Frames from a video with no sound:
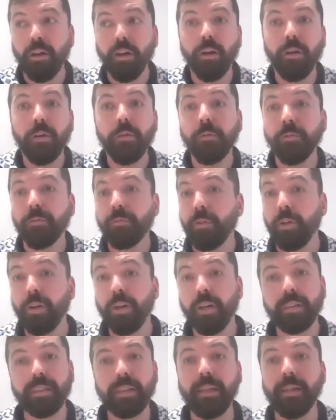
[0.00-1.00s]
uh,
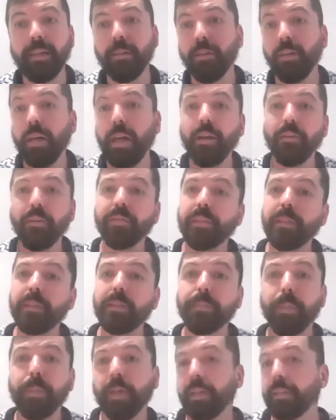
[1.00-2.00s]
working or have
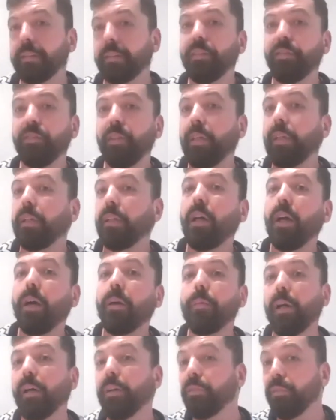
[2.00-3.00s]
this passive
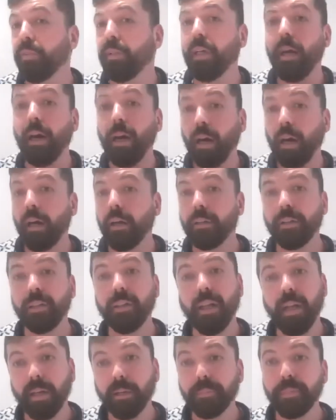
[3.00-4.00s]
income and we are
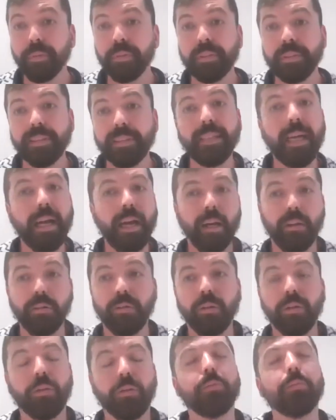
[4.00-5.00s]
like putting our
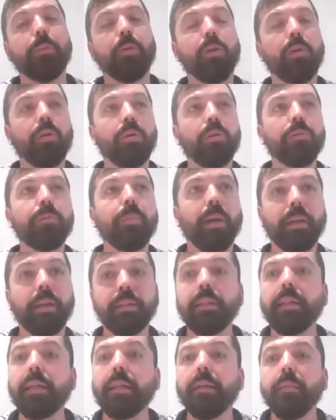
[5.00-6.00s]
own, own
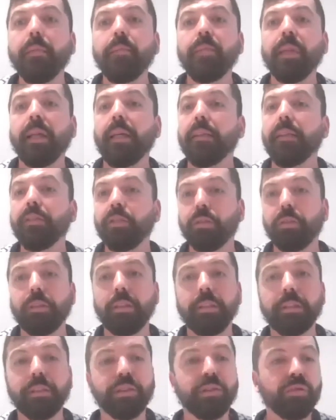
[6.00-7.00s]
money into
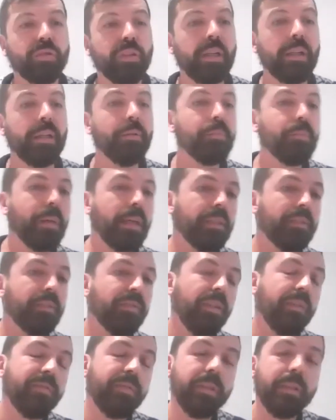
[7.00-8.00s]
this dream, but
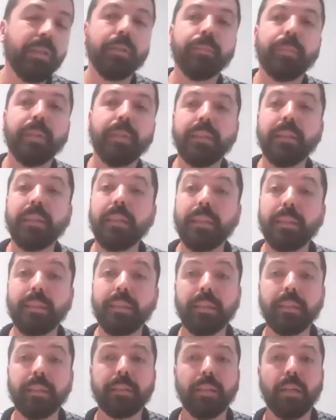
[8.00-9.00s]
we will be
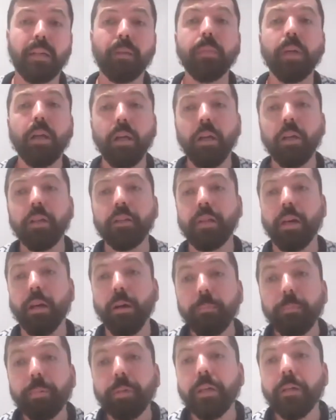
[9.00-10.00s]
needing some,
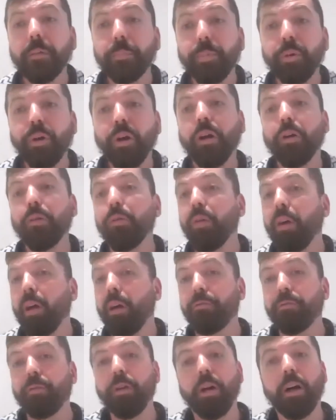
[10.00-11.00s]
some people,
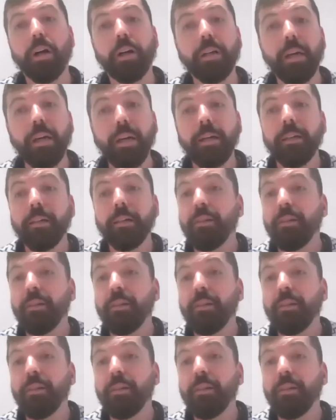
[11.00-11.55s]
whoever